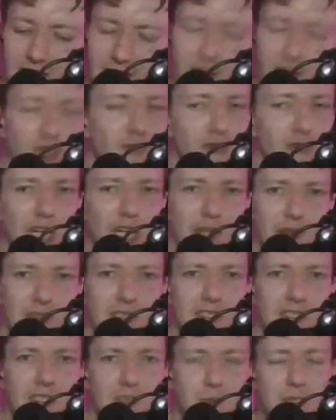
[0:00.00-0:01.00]

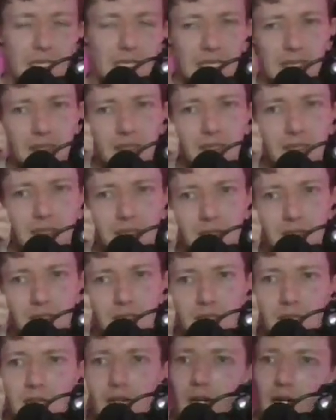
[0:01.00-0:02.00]
Generally speaking,
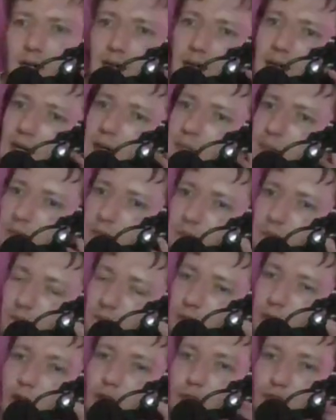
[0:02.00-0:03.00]

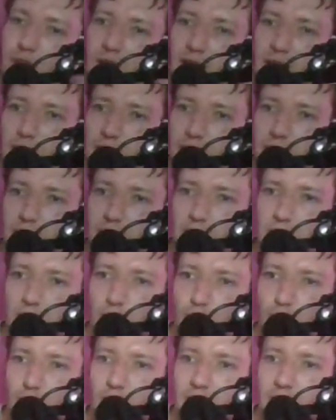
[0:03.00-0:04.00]
not a fan of
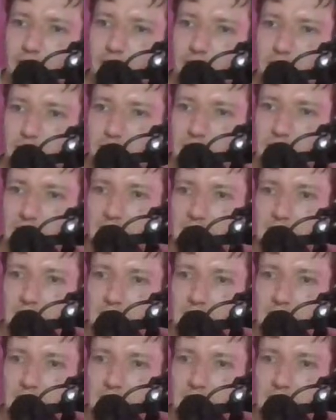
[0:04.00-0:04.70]
the police,